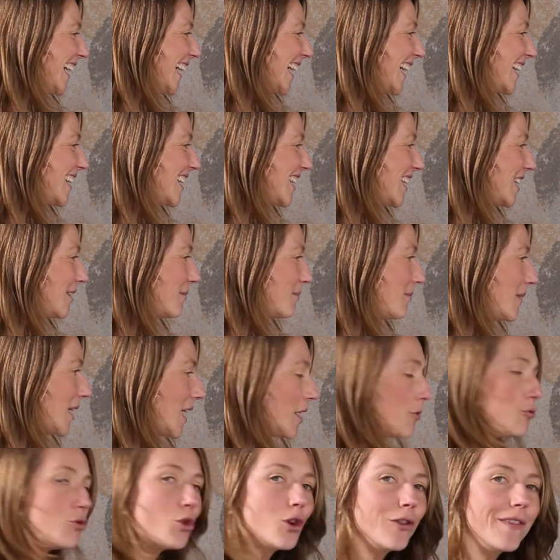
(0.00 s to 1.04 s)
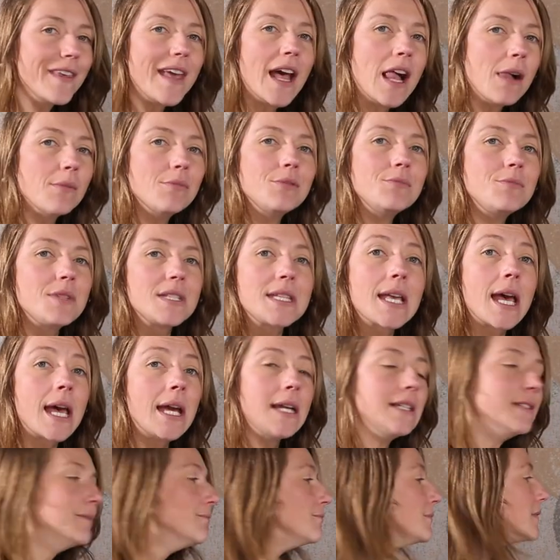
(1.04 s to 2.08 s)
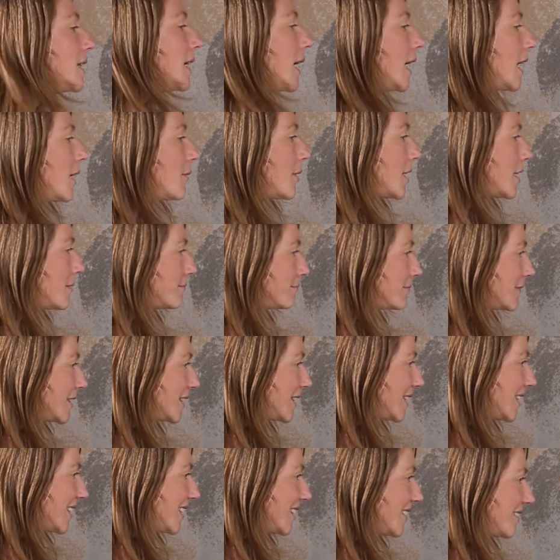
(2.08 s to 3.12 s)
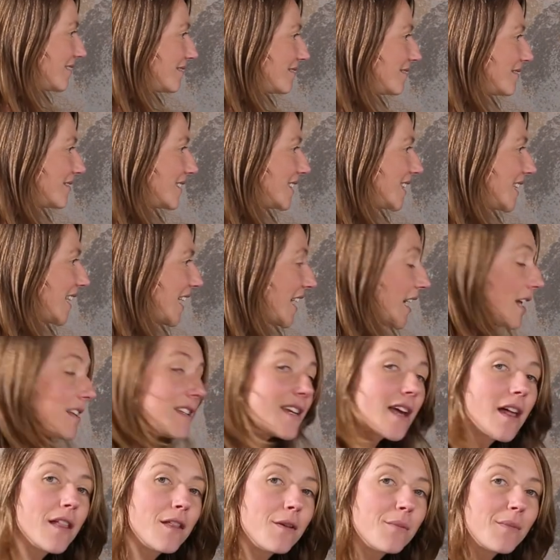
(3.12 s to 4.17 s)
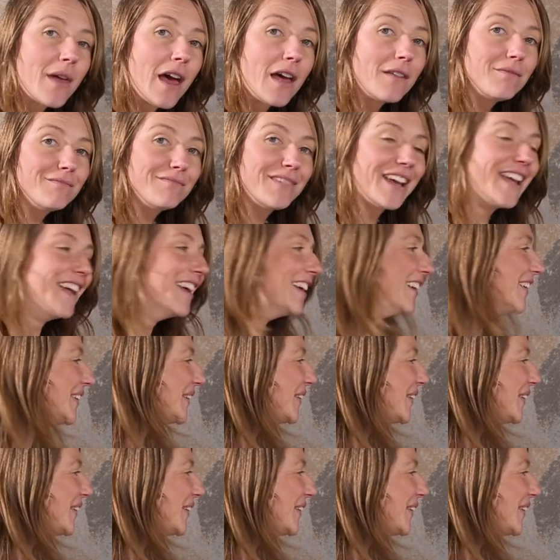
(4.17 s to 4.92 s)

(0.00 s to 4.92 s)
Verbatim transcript: um, and ruin the album design. Anyway, and I'll tell them that.